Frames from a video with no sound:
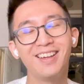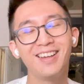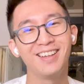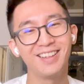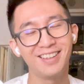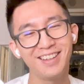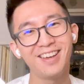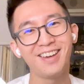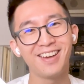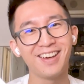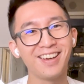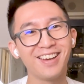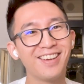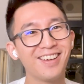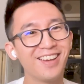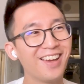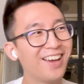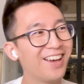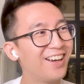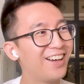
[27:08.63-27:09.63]
Yeah.
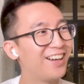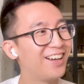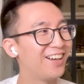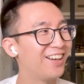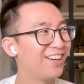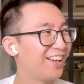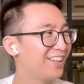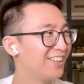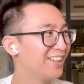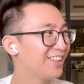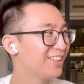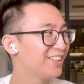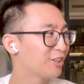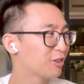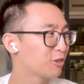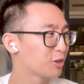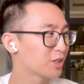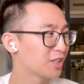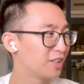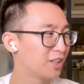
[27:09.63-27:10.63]
And then there
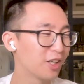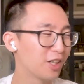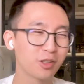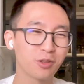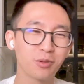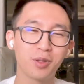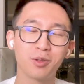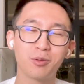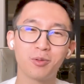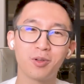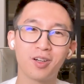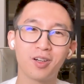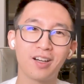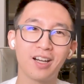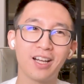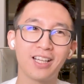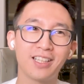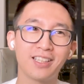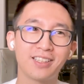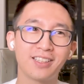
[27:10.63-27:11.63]
was another one
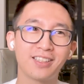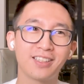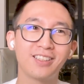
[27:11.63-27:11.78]
where